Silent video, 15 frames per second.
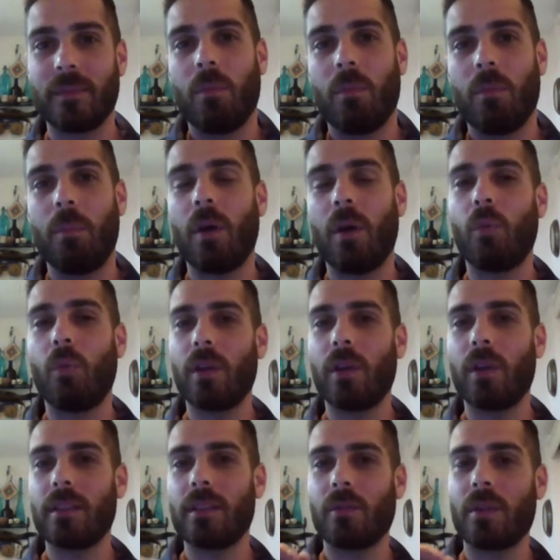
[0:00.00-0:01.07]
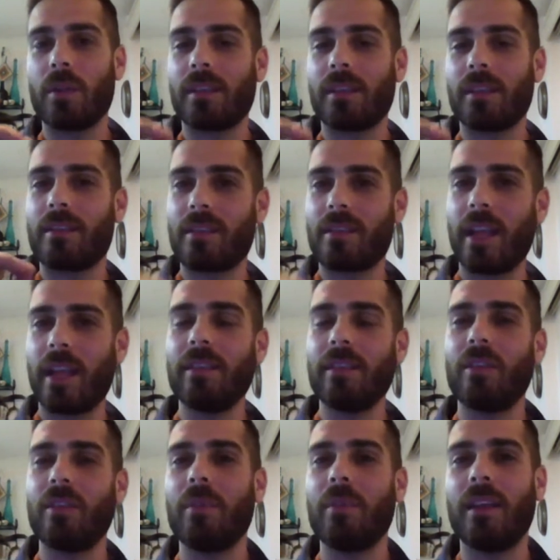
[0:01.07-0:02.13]
But what's exciting
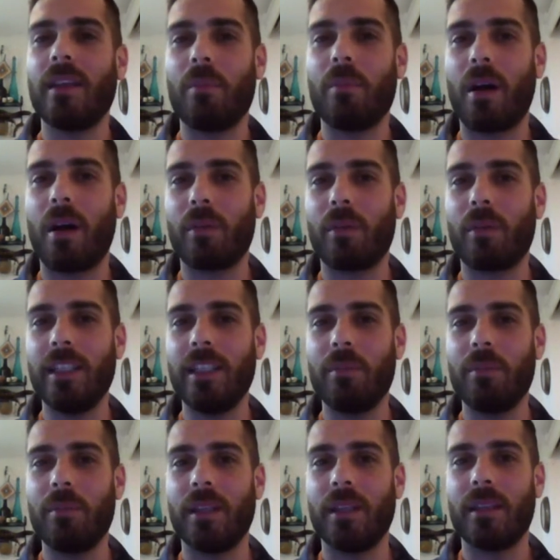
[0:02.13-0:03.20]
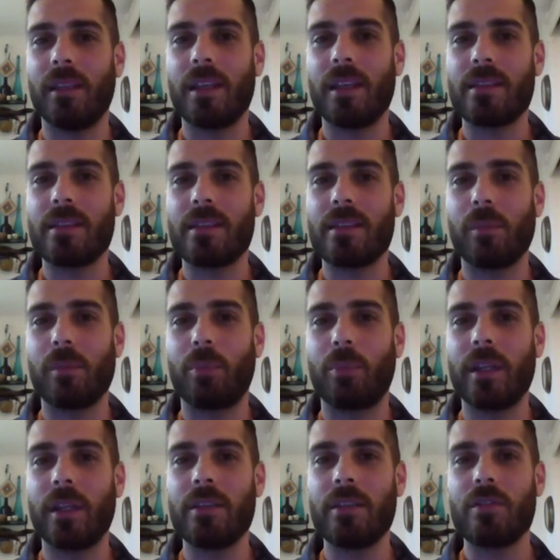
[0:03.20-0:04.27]
to me about clean meat is that it
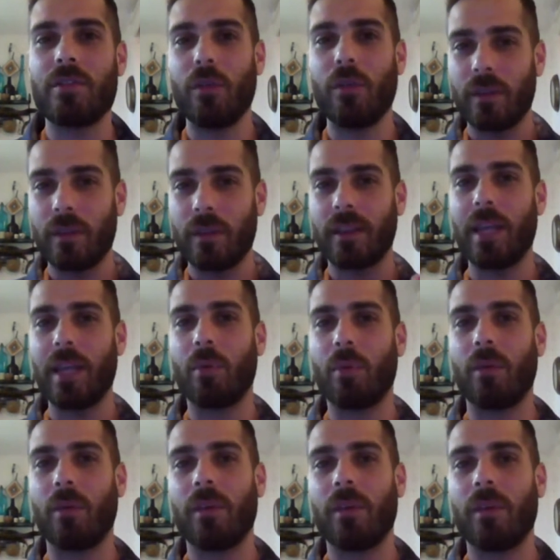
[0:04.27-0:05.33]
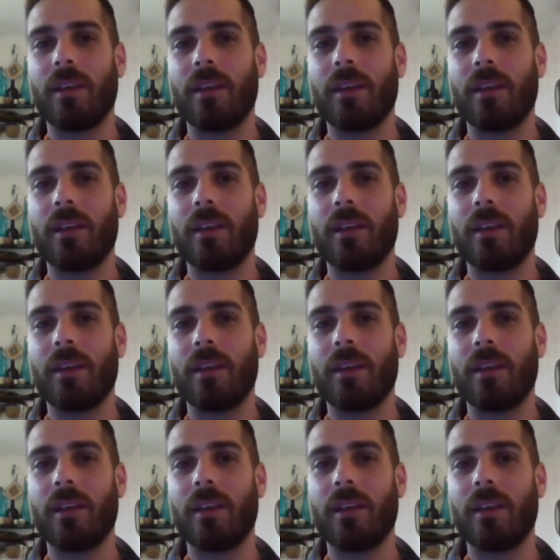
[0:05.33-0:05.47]
brings to the table